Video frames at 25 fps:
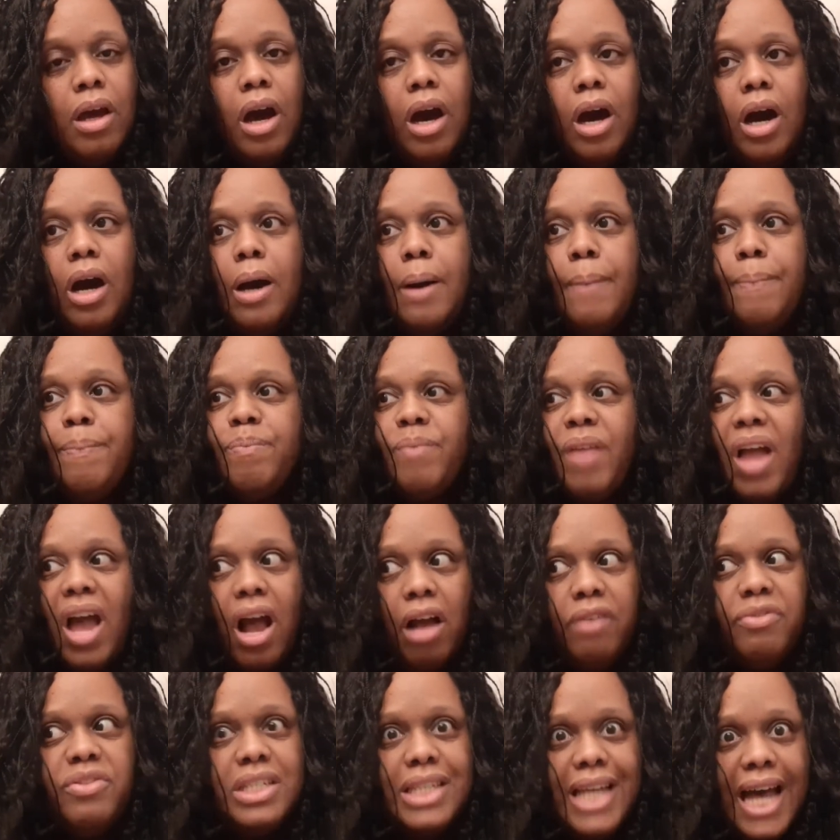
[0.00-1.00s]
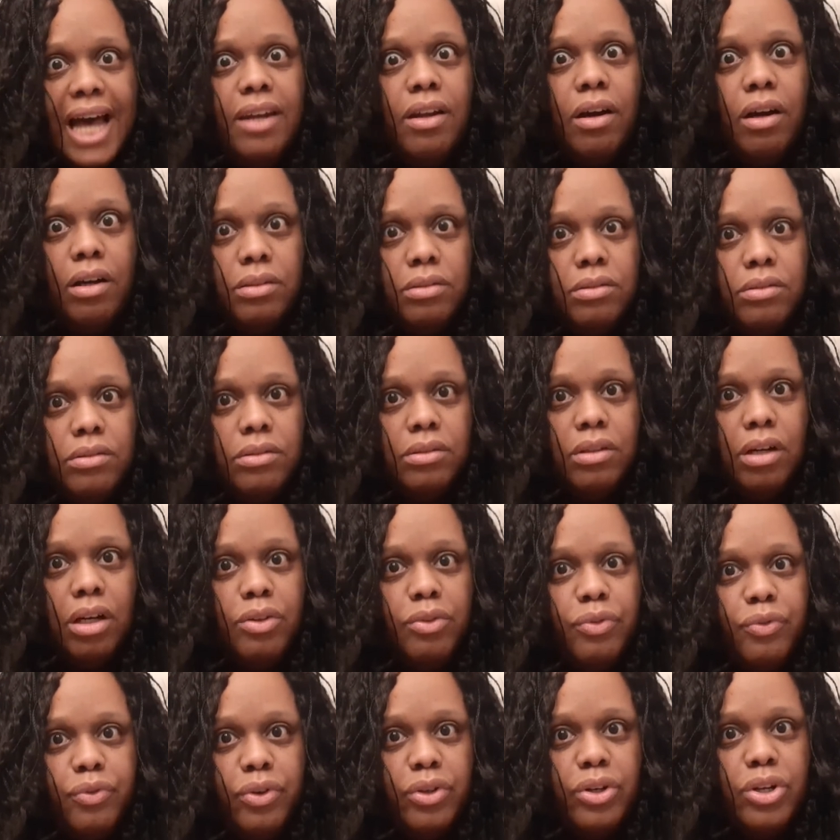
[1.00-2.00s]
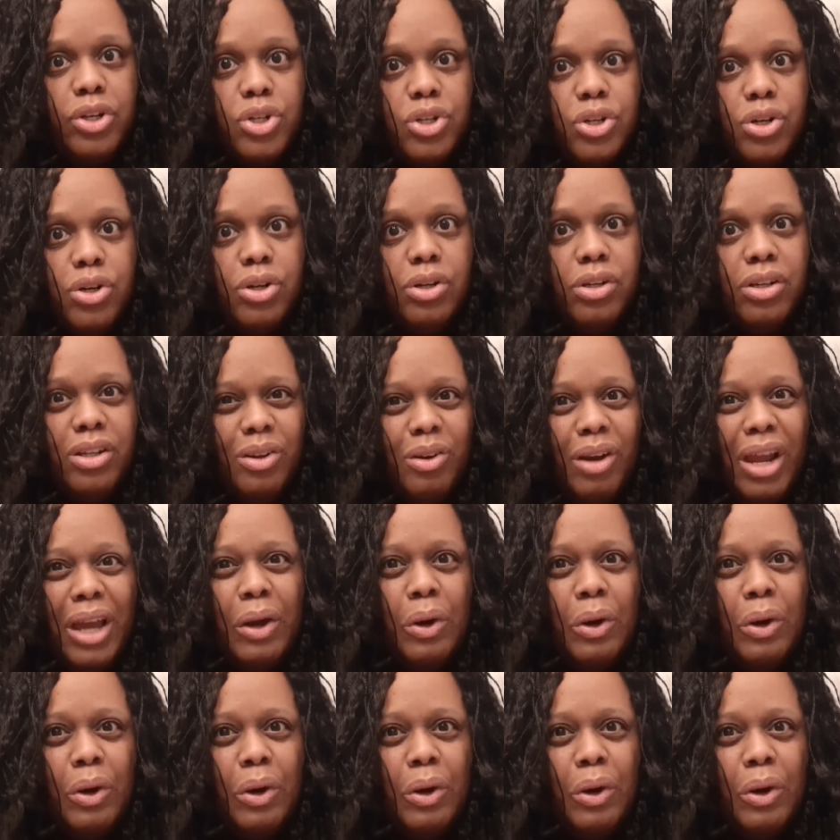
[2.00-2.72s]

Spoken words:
I've sat on furniture, like